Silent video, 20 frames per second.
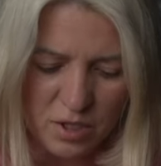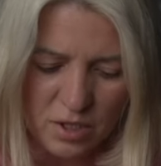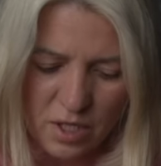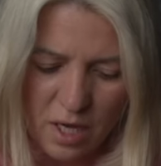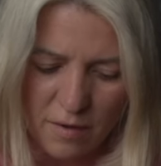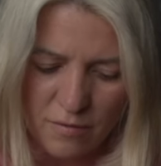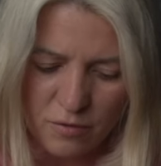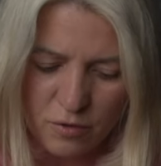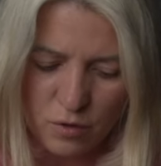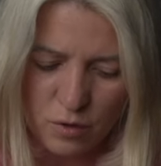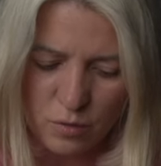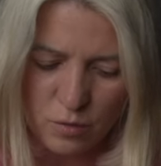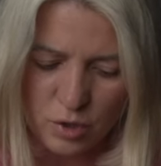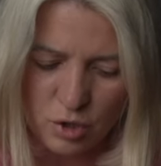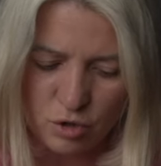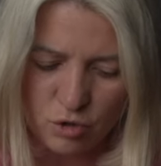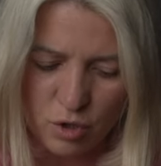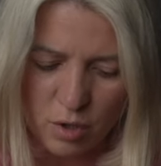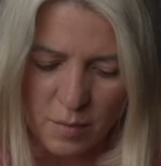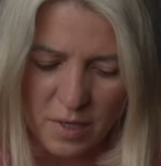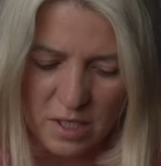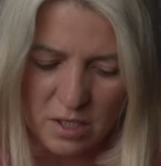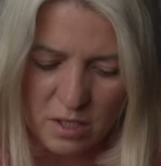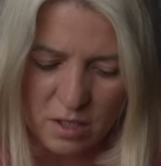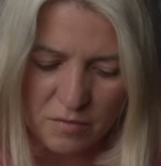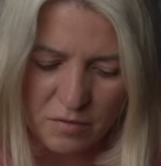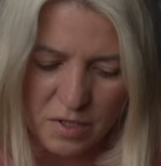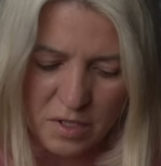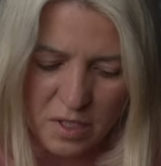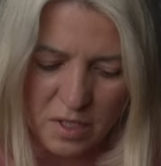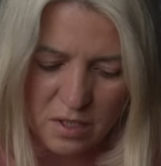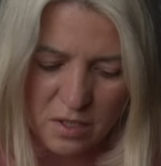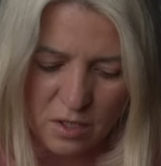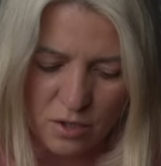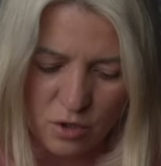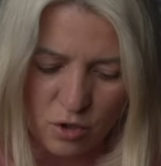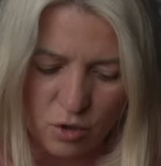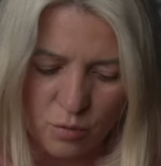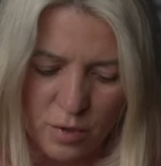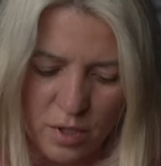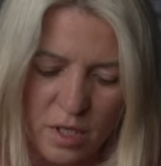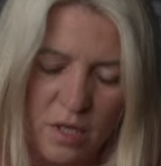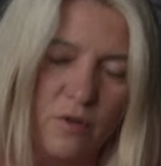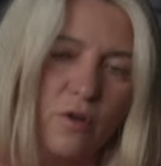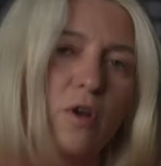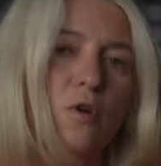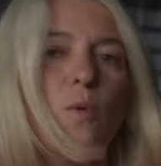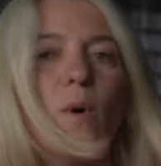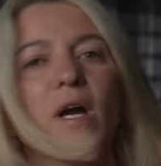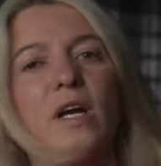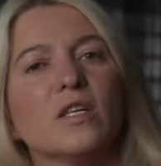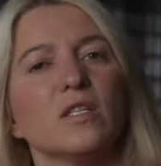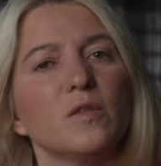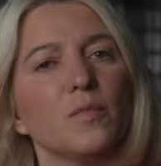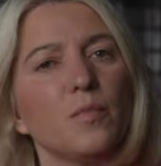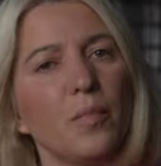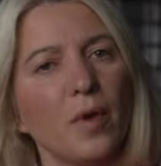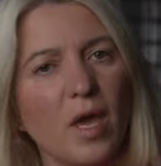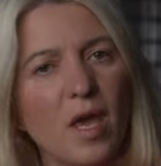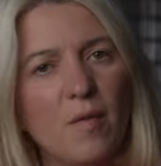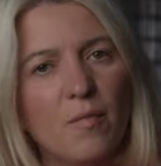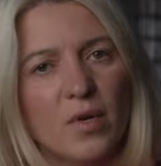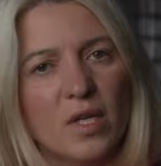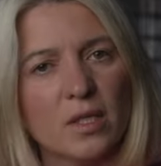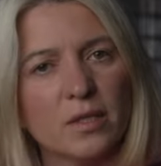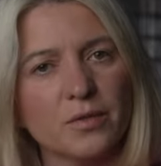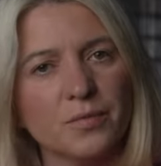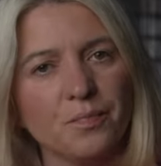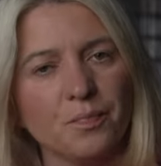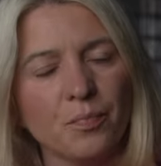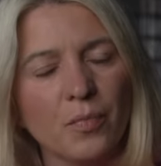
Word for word: software, or streaming services that normally requires payment.